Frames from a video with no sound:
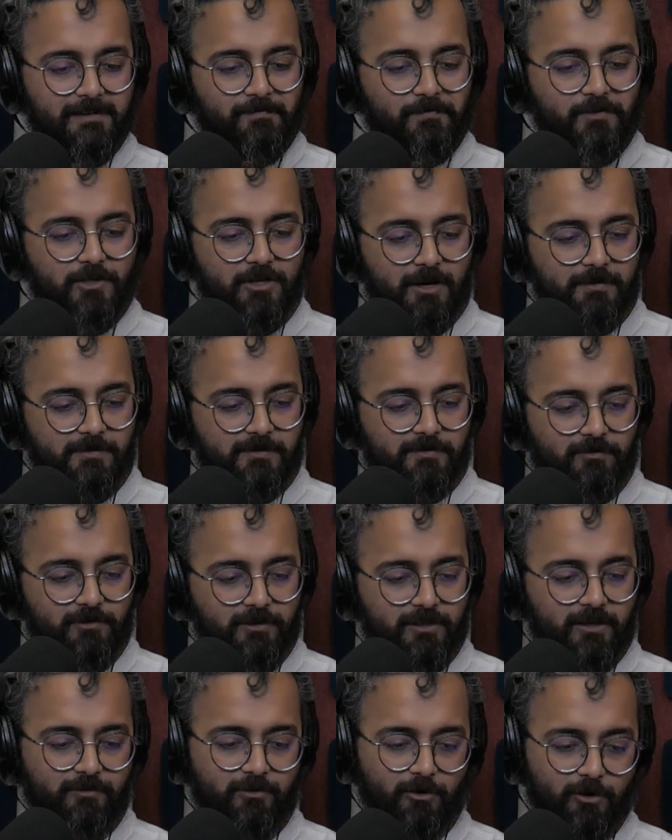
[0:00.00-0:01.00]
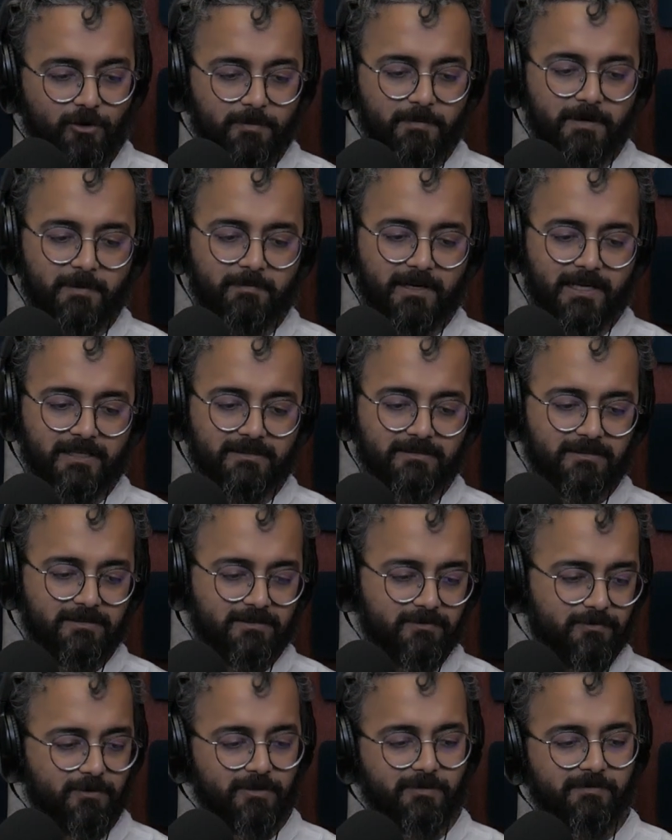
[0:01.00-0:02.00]
Shops full of home appliances,
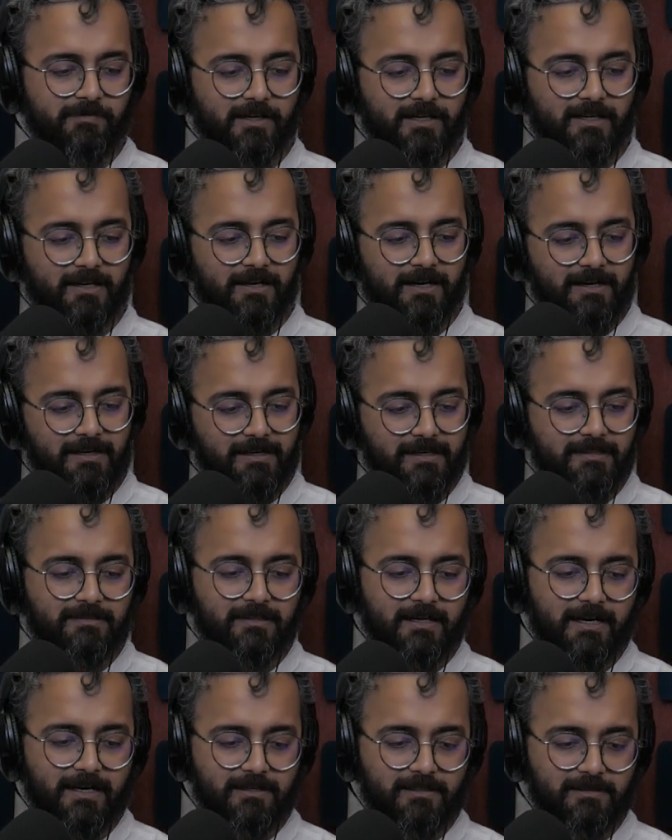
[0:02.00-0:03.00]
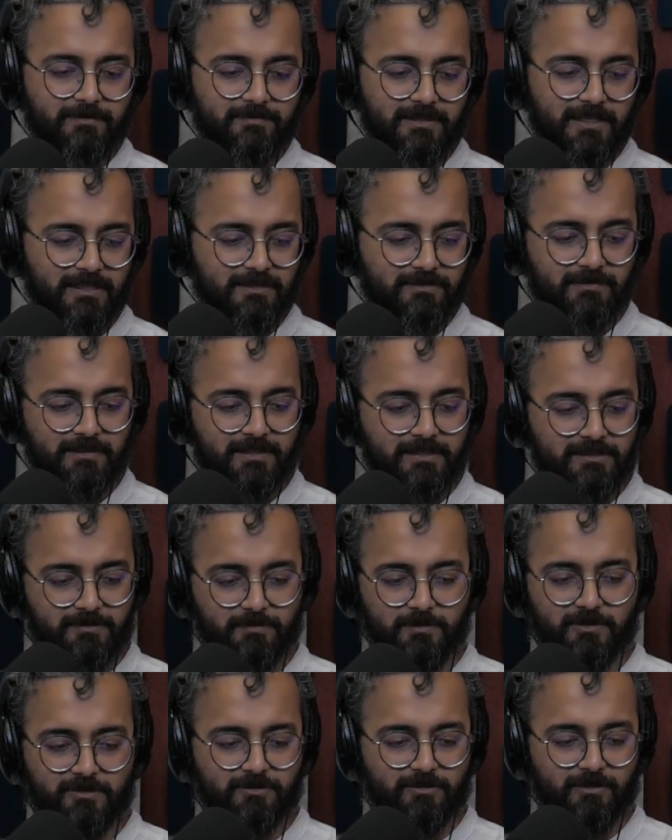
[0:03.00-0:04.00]
footwear and leather items as well as
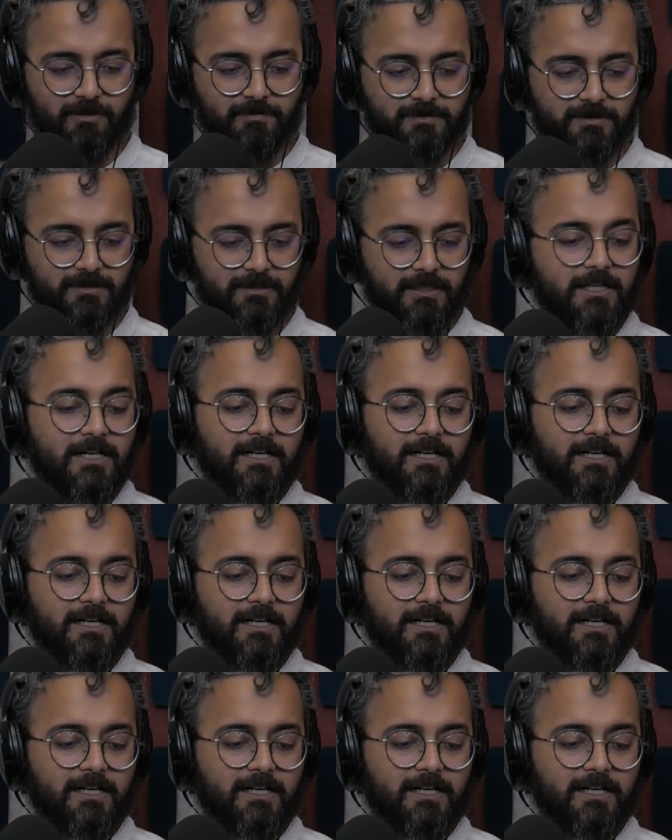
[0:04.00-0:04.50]
bookshops.